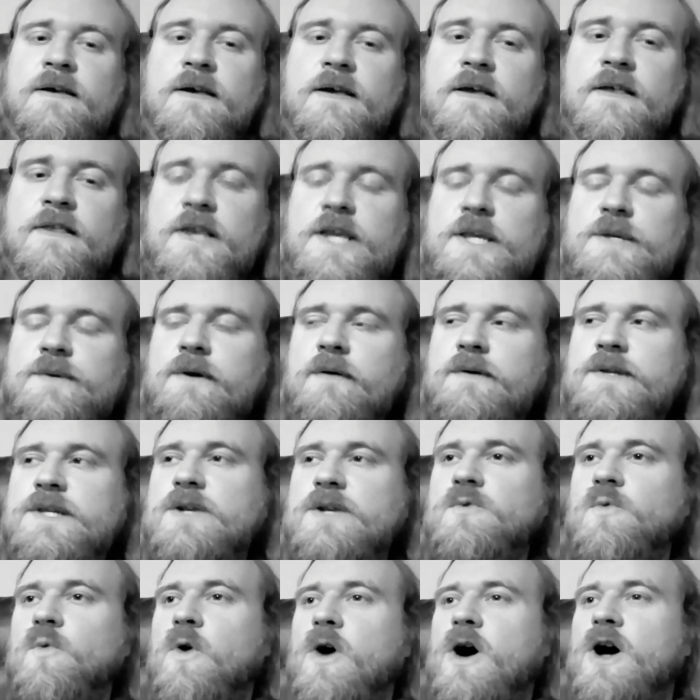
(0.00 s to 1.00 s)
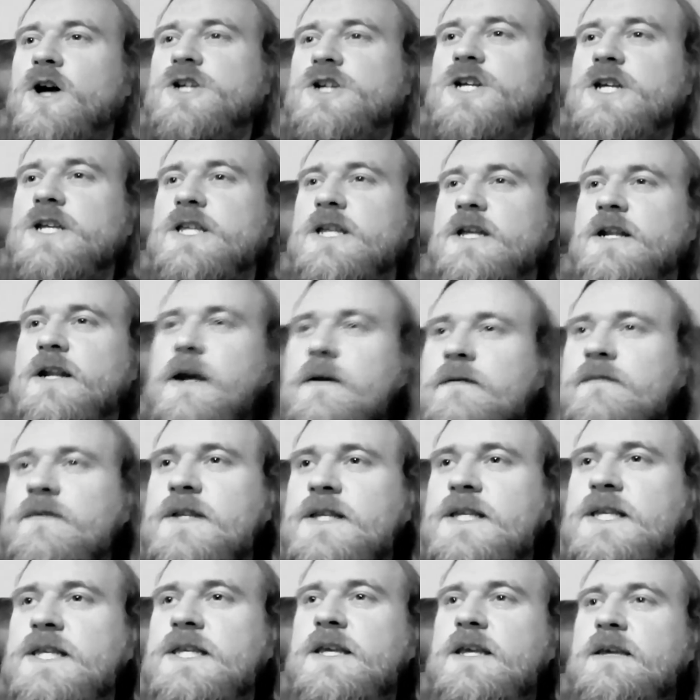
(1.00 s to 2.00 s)
At least when I was in Washington, I would
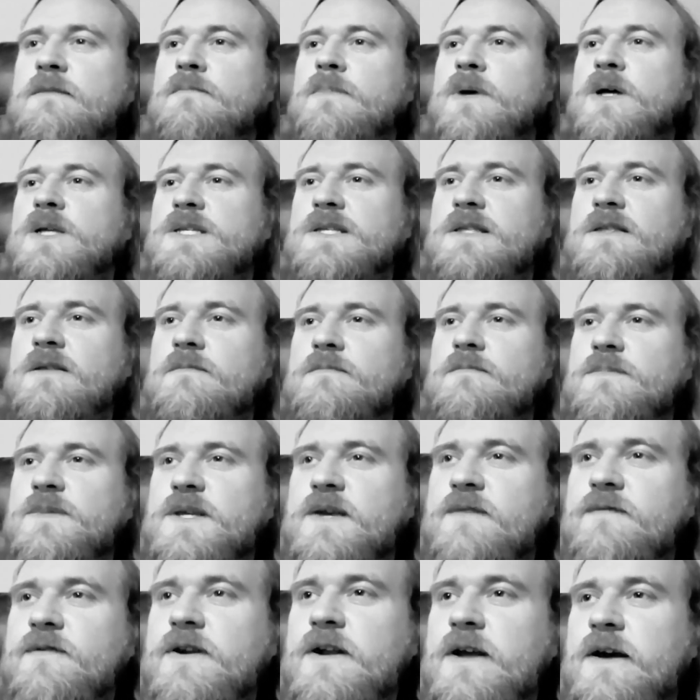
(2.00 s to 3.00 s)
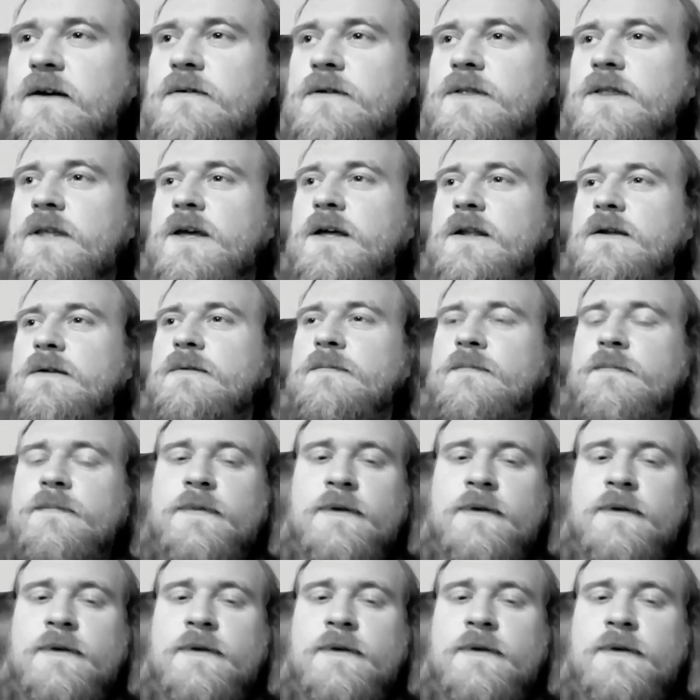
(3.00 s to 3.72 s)
see Muslims every now and then.